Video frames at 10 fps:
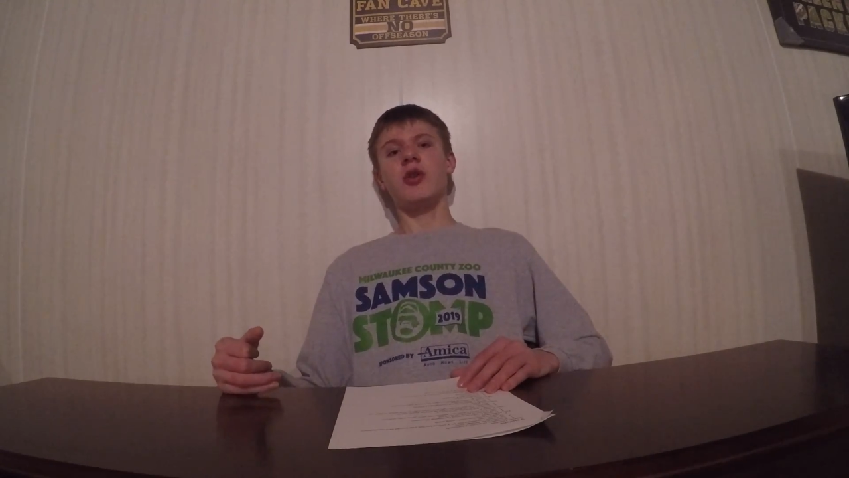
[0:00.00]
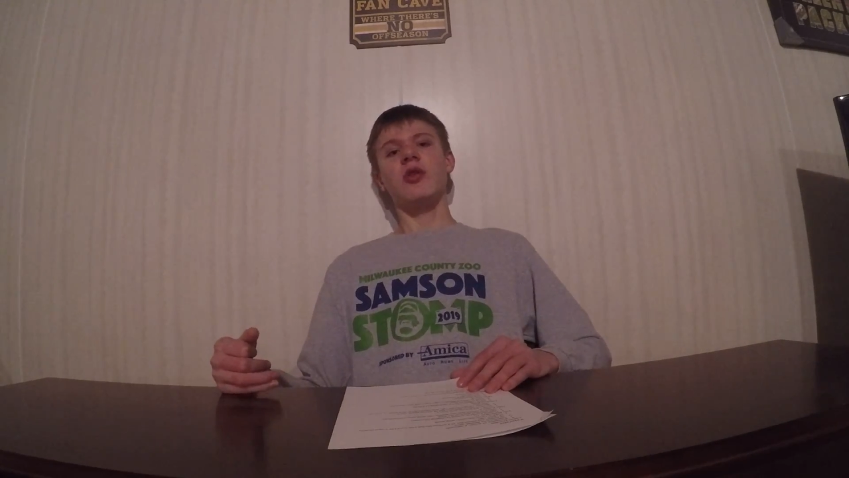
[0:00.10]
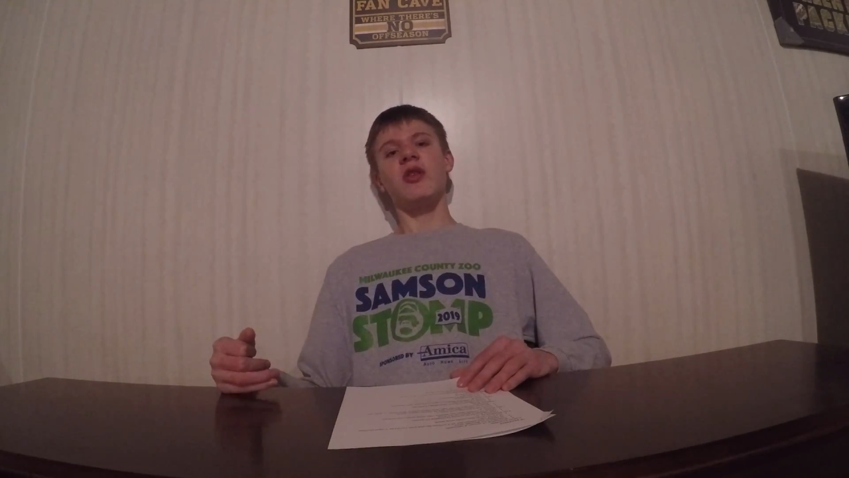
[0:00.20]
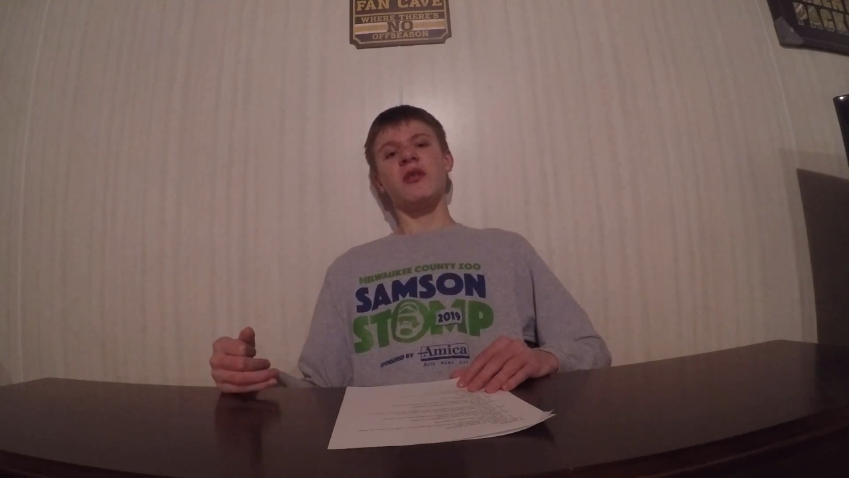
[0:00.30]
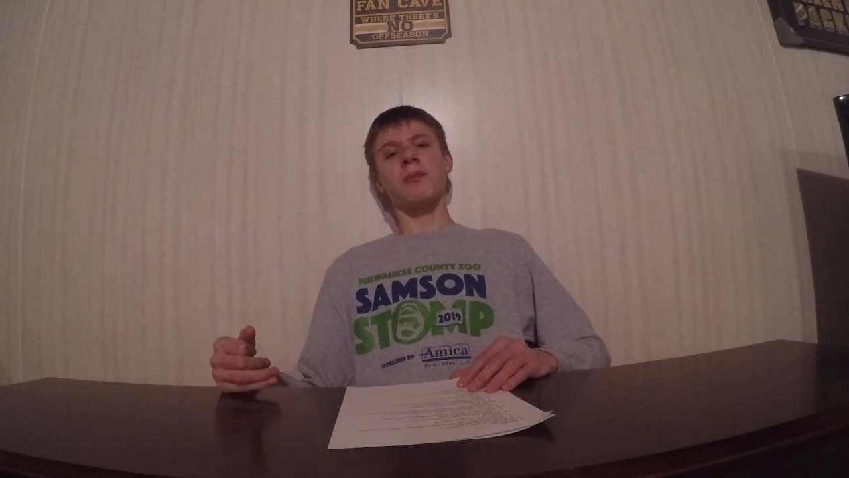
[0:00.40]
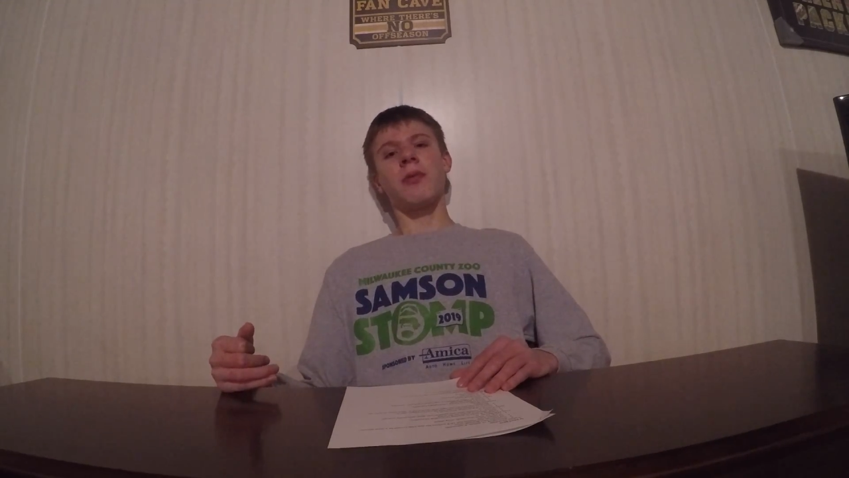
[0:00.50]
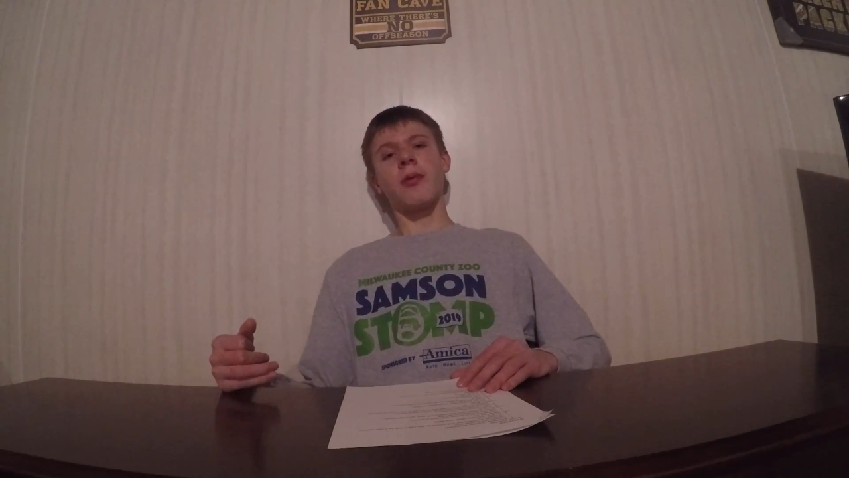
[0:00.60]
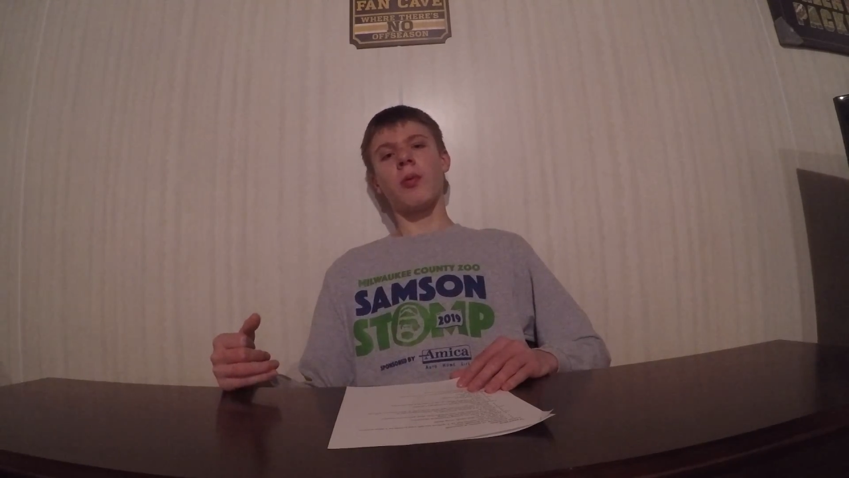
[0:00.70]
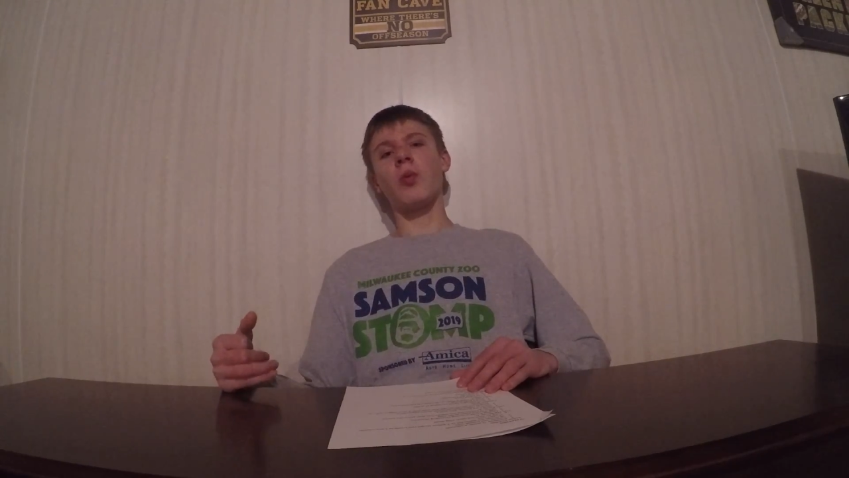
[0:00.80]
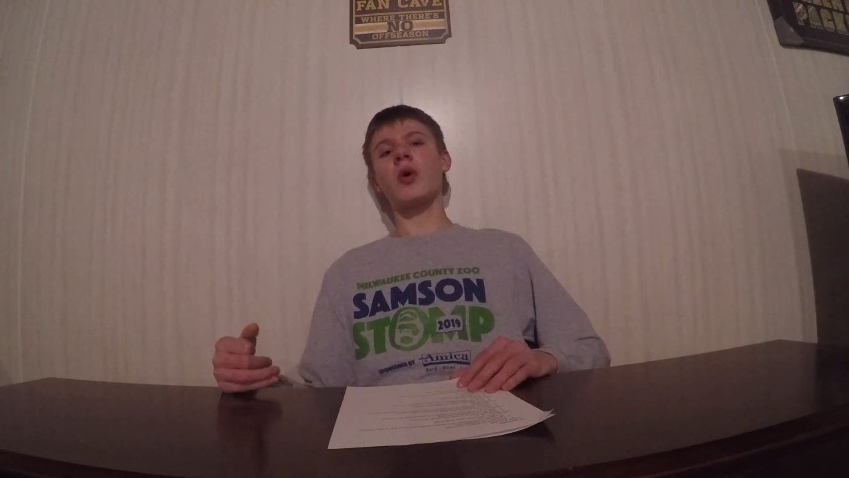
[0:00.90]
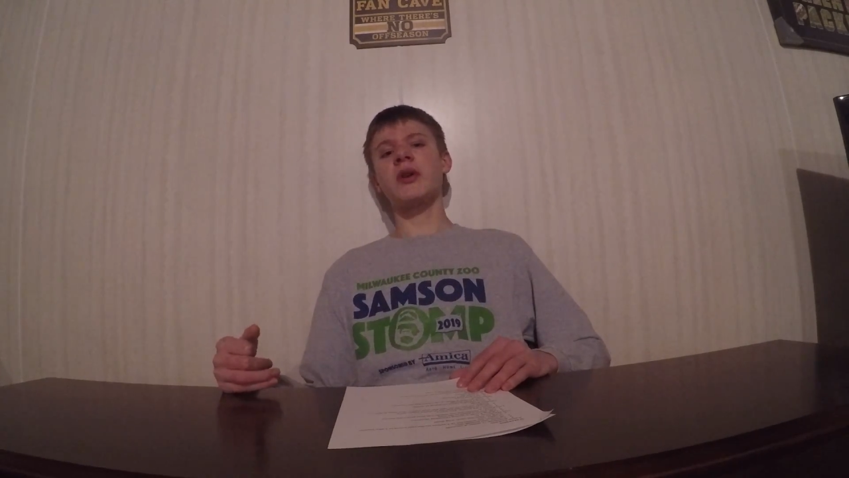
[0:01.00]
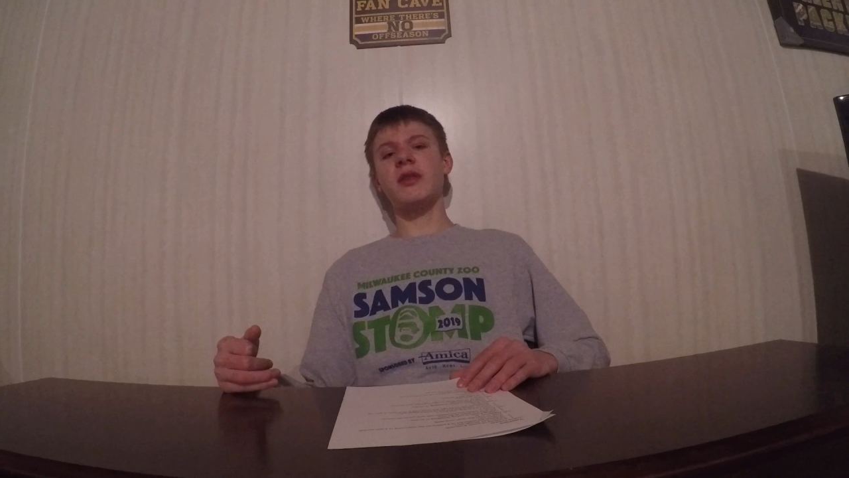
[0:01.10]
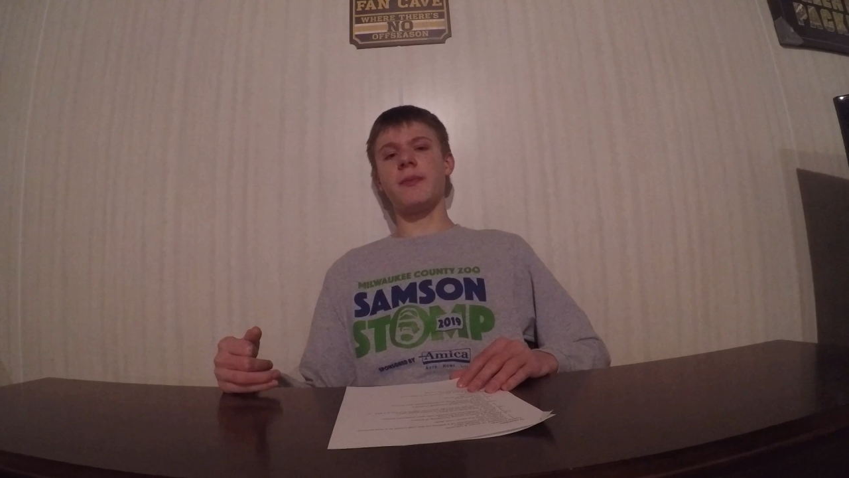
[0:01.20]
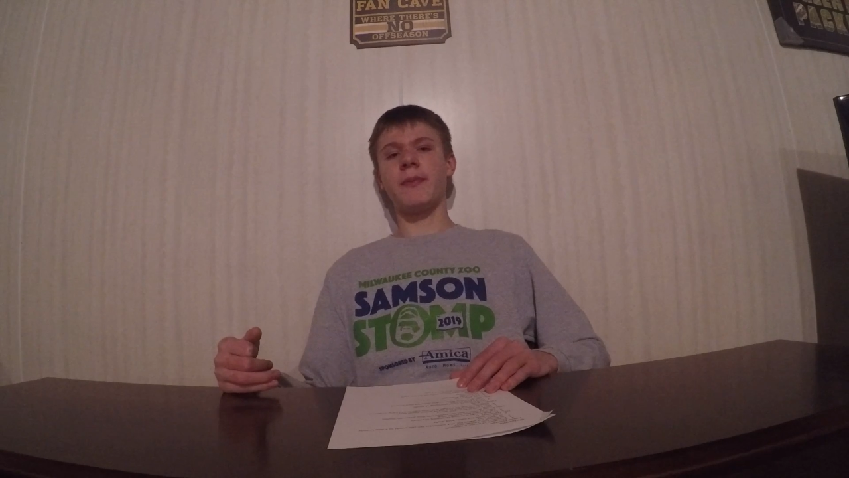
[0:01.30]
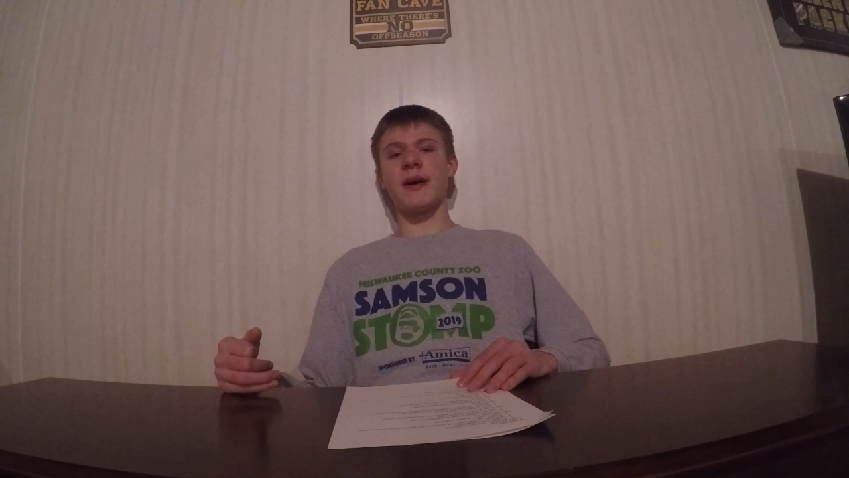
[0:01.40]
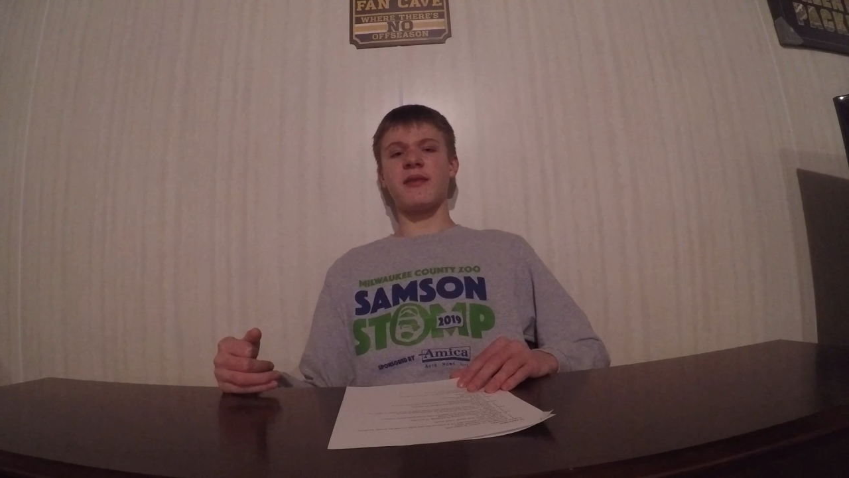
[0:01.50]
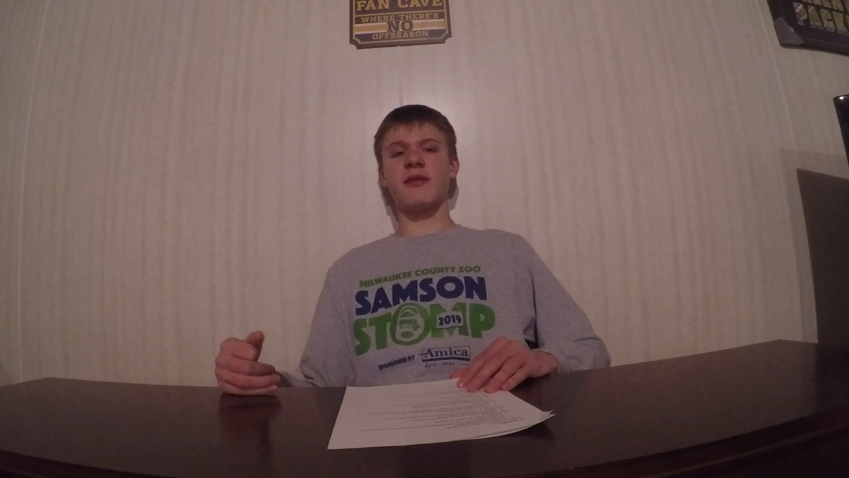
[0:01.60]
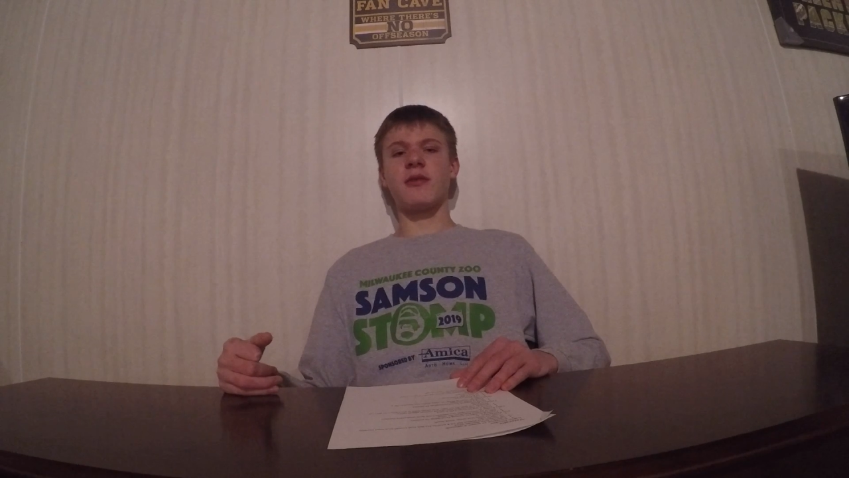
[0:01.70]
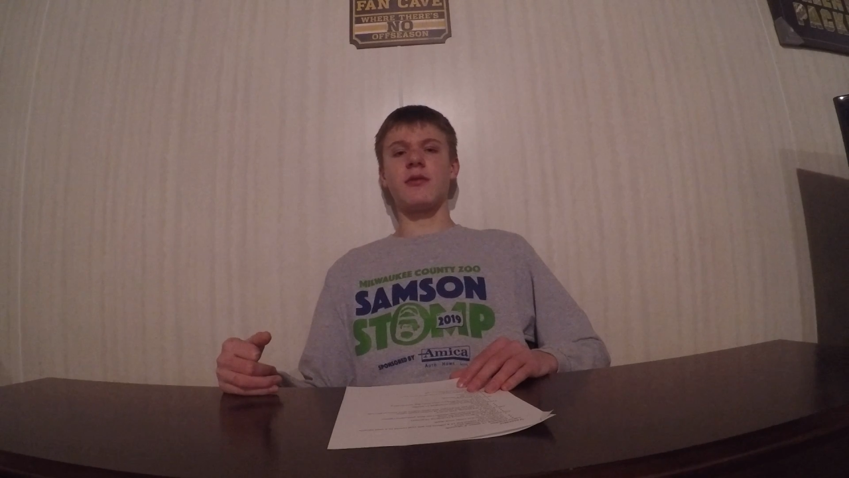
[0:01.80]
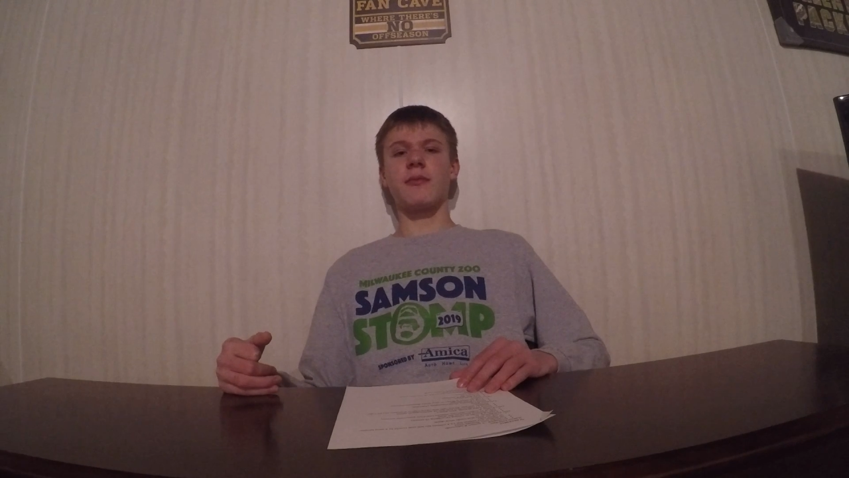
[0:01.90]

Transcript: he's one of the best